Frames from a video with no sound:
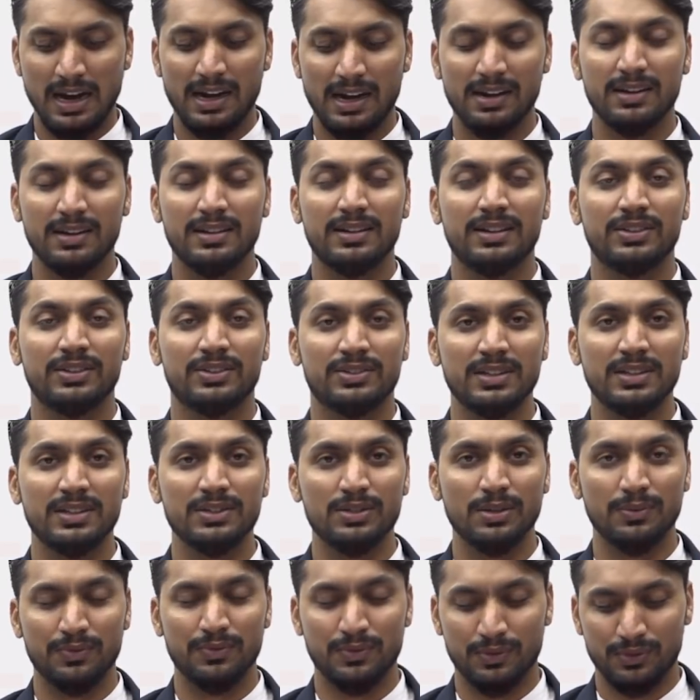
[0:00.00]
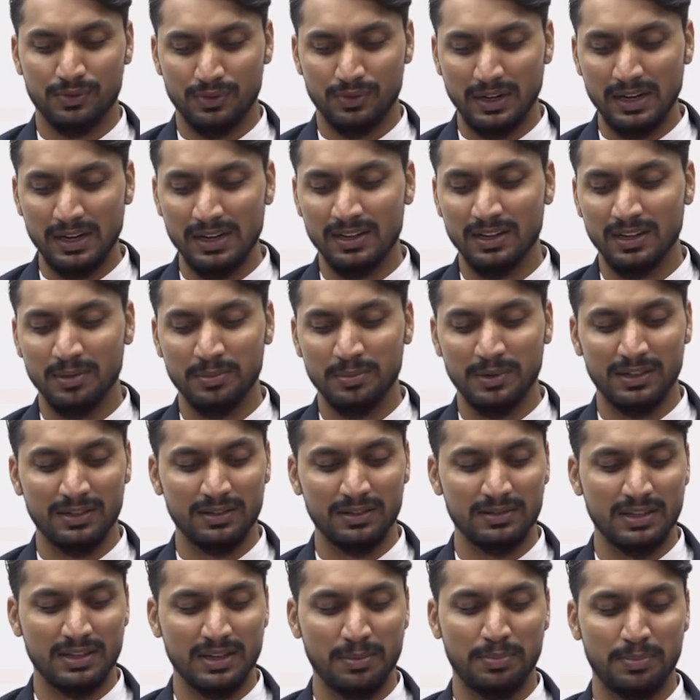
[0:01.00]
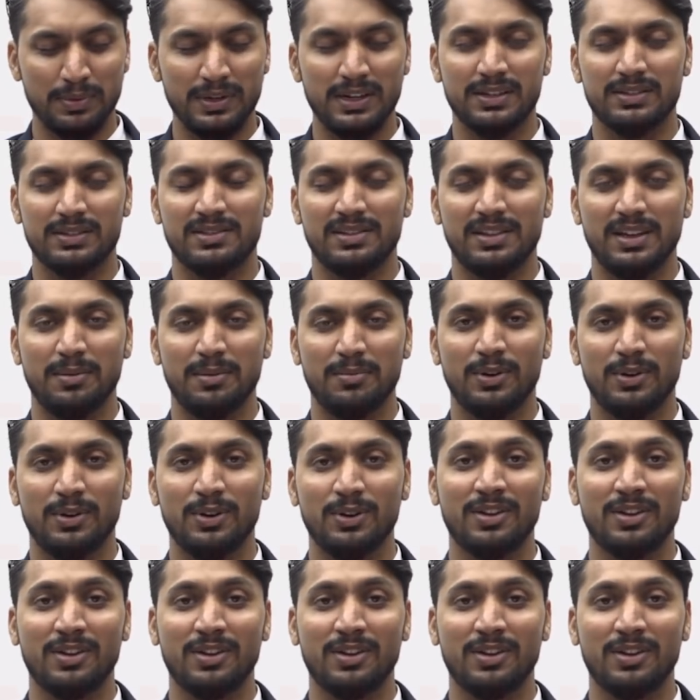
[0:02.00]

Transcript: and a distance of twelve kilometers separates them.